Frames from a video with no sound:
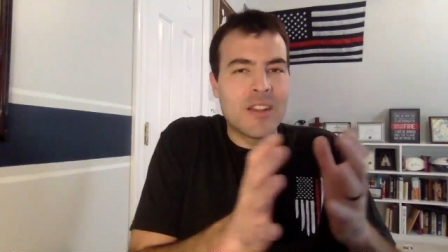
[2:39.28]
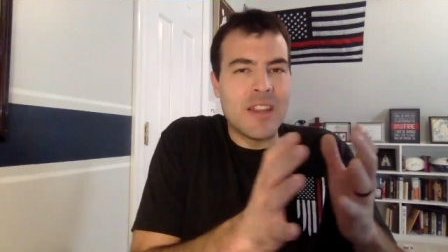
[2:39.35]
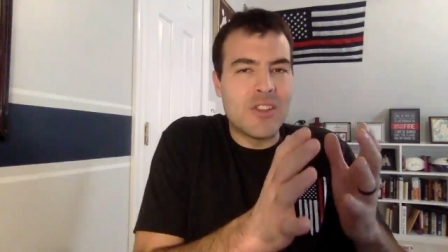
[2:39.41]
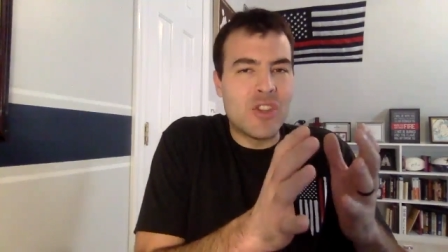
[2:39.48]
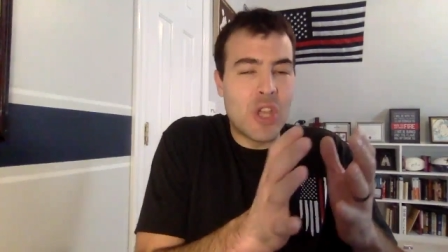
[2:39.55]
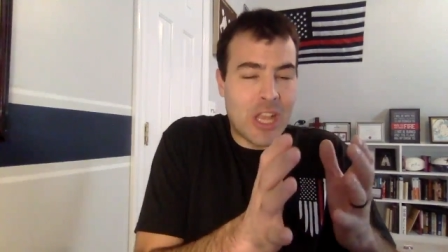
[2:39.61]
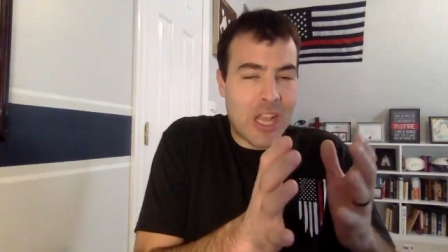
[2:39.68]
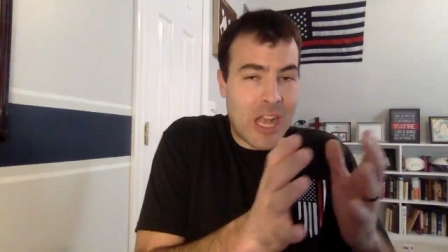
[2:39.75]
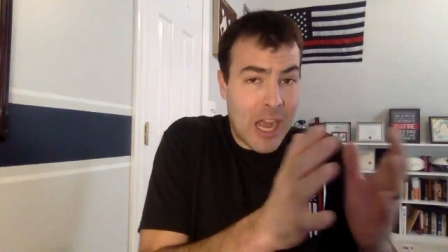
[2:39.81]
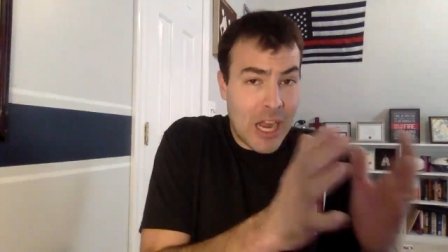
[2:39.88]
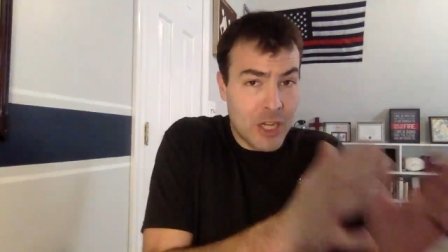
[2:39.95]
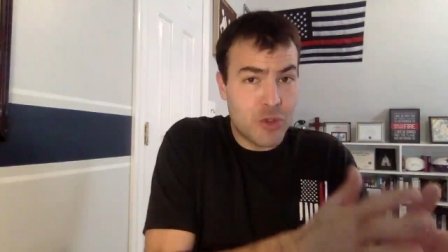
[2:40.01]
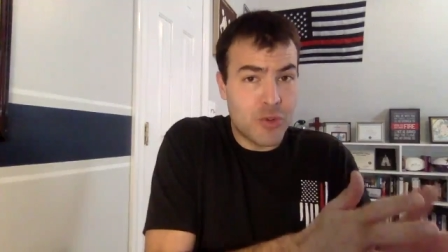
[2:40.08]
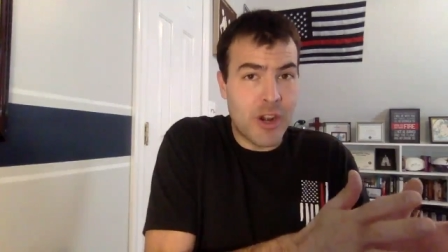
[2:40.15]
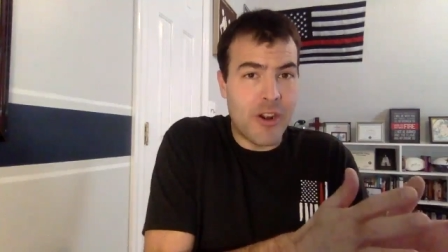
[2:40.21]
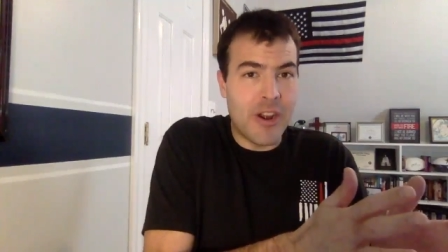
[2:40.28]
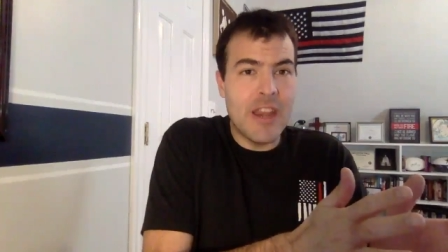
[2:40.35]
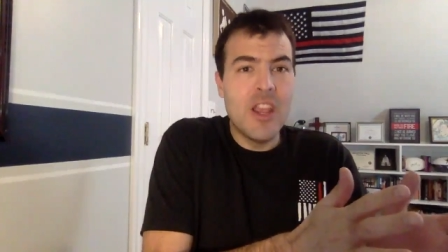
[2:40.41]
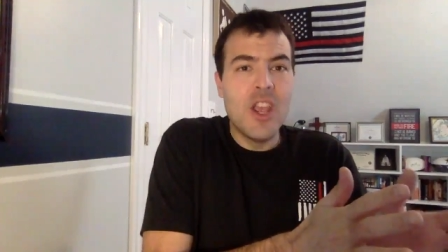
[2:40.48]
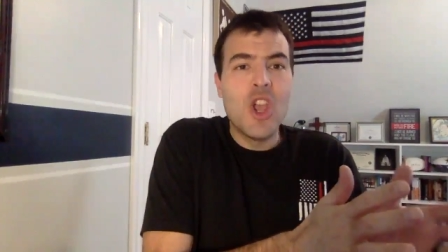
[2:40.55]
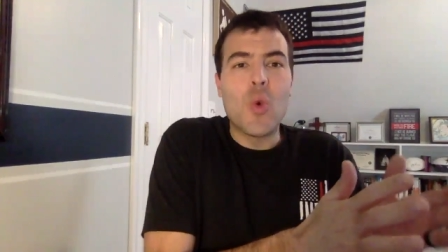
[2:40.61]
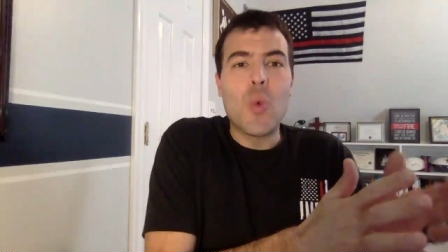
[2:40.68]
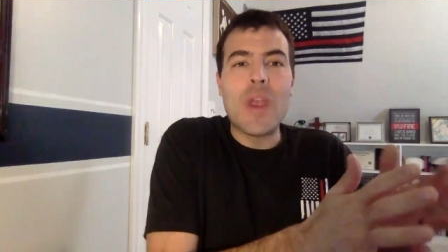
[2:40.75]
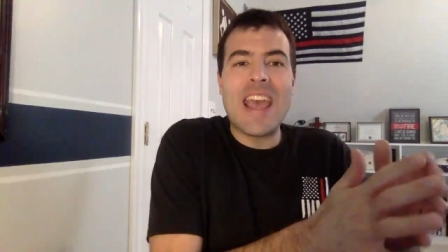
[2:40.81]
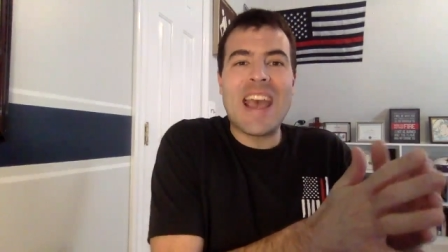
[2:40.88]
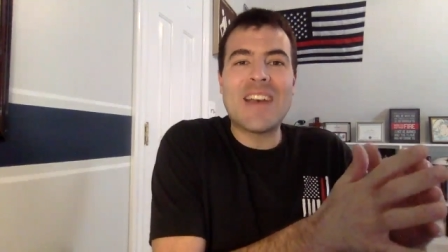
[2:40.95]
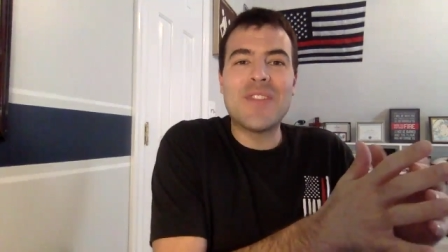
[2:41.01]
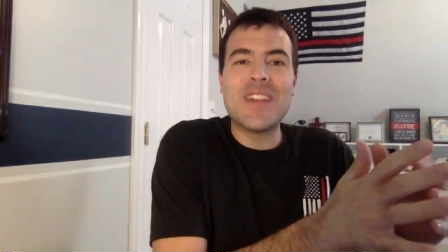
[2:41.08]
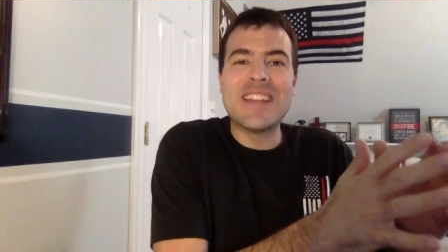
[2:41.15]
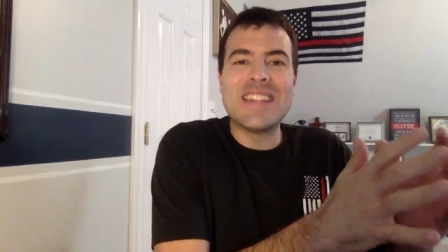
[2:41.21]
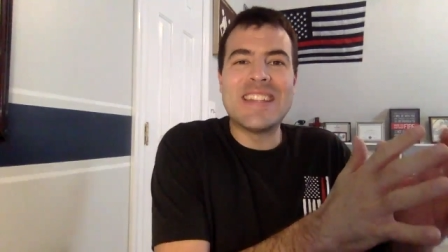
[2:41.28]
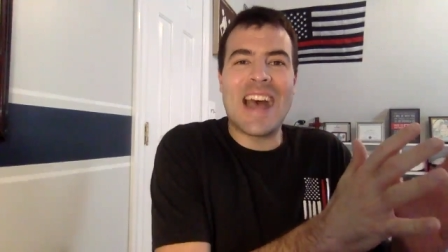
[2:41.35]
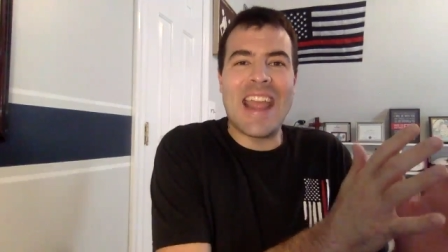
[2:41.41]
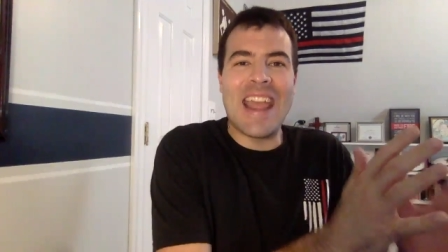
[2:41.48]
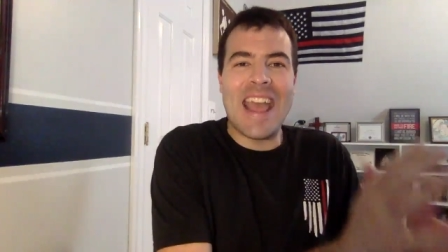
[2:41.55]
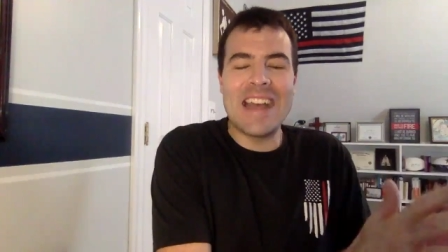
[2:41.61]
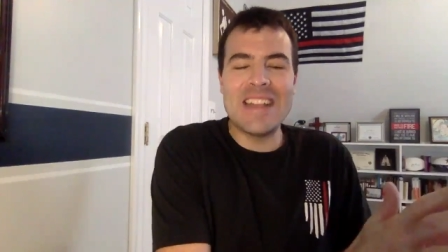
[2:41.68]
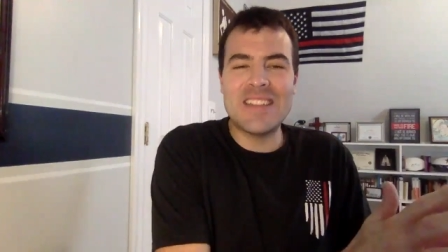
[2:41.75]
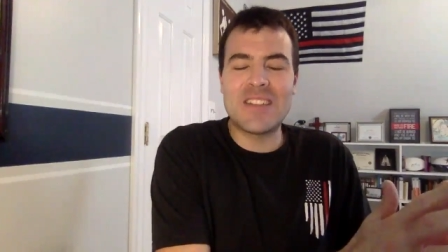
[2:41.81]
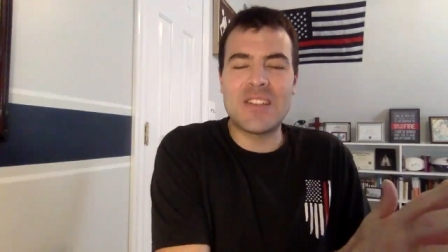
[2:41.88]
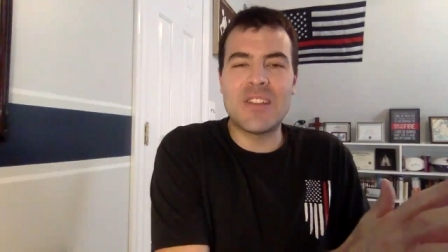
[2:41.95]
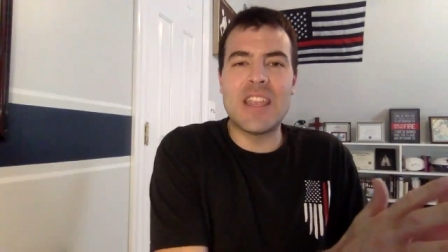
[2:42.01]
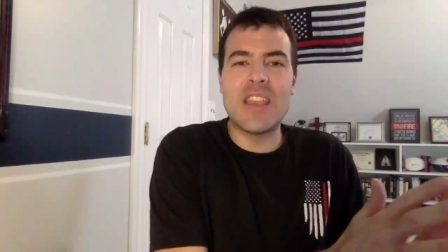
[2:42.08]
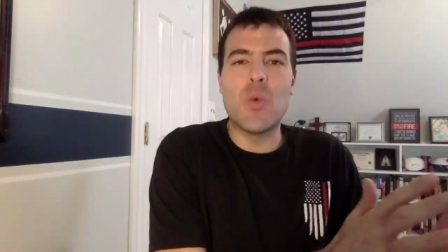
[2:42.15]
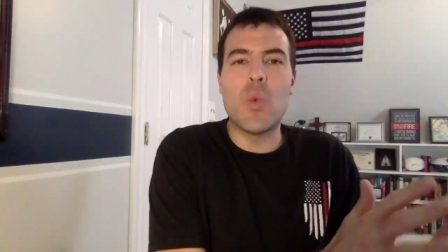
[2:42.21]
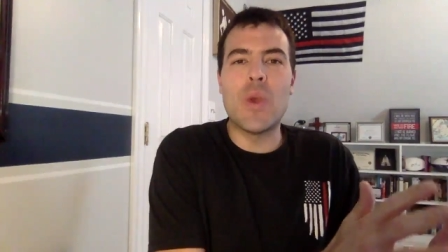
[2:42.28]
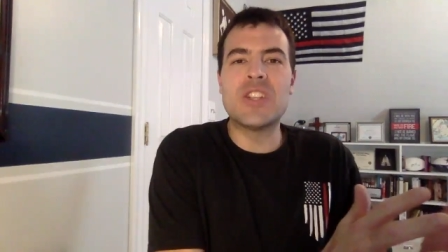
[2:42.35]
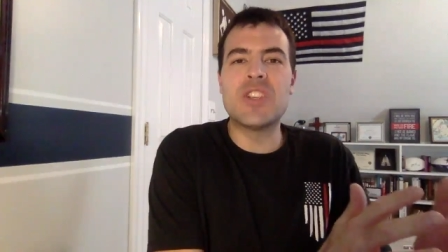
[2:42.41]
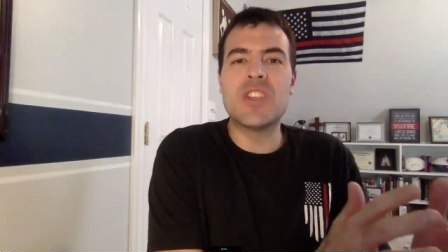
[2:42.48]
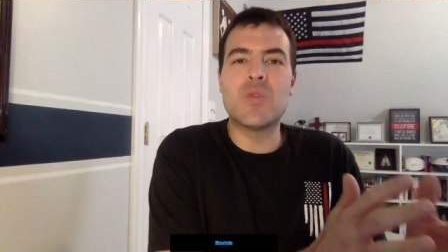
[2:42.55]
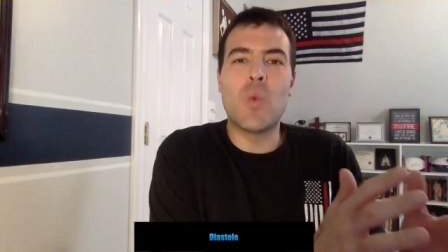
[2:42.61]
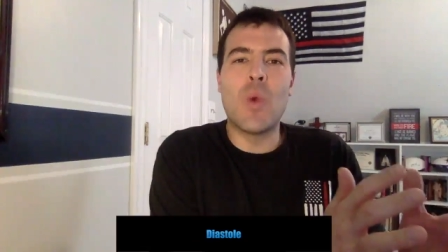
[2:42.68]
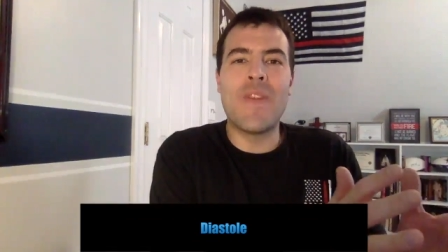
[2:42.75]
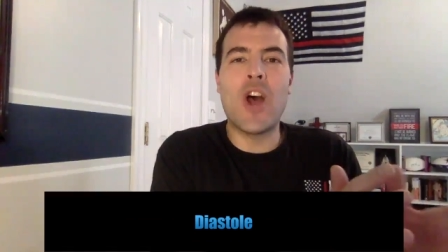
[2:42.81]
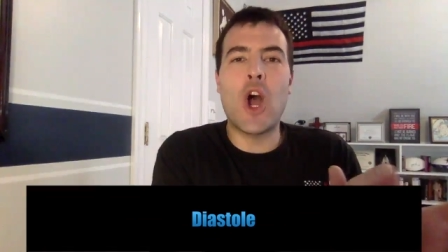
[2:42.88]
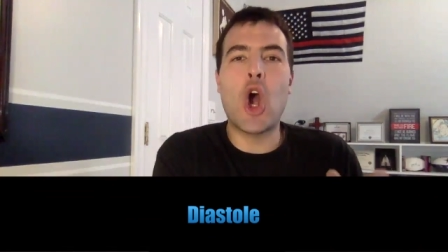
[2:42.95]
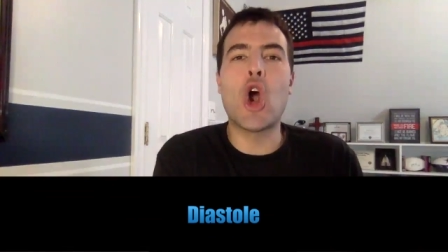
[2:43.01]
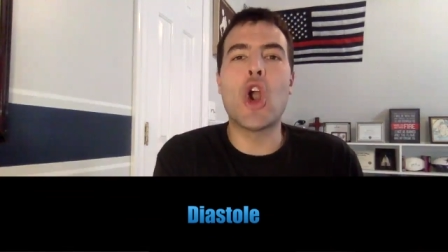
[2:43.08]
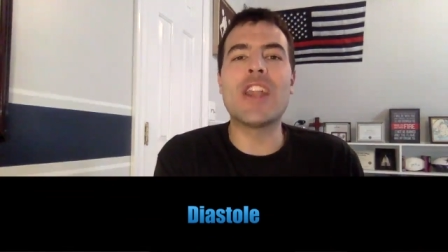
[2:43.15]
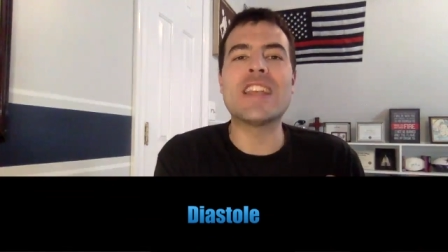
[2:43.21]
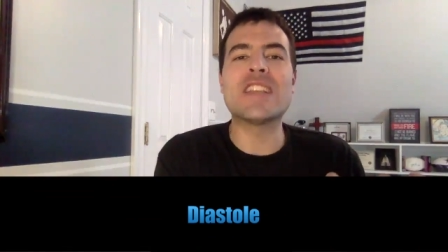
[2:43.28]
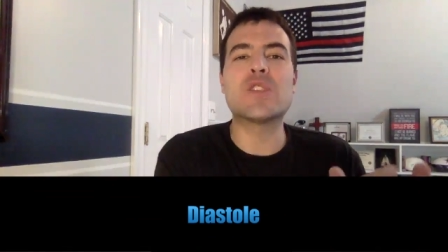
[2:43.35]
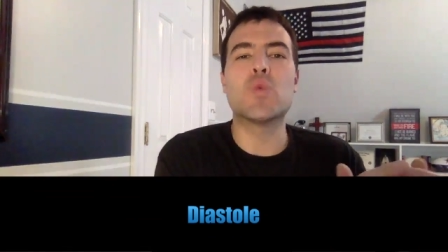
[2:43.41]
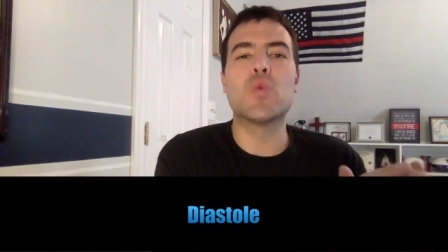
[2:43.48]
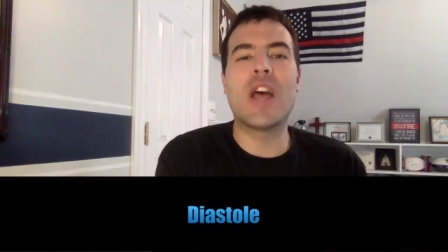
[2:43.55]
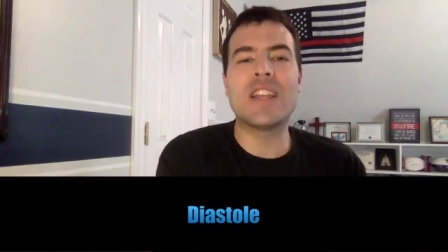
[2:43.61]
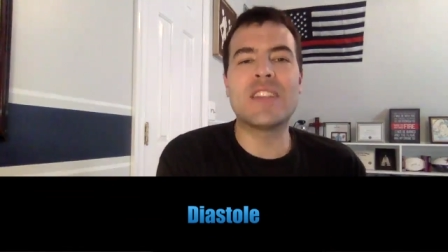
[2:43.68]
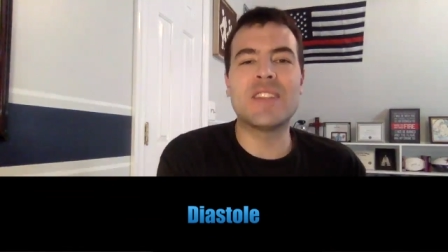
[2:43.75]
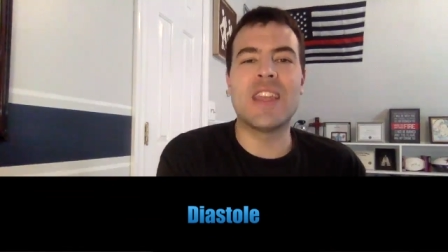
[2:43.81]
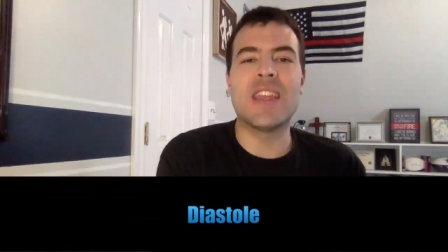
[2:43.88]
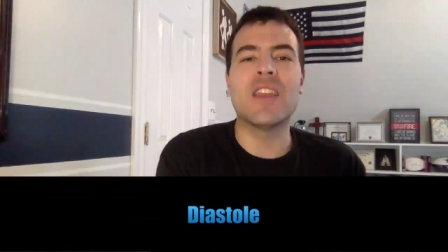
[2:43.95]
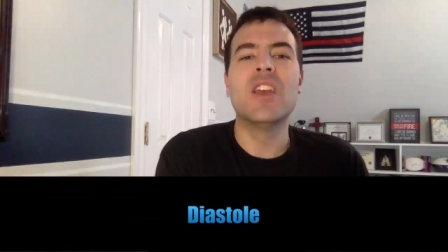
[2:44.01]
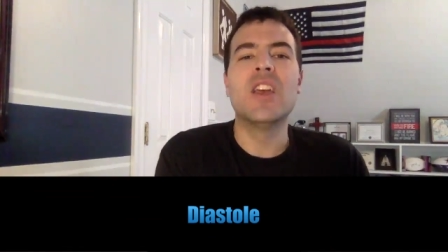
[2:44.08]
To the contrary, we have diastole, which is when the heart is resting.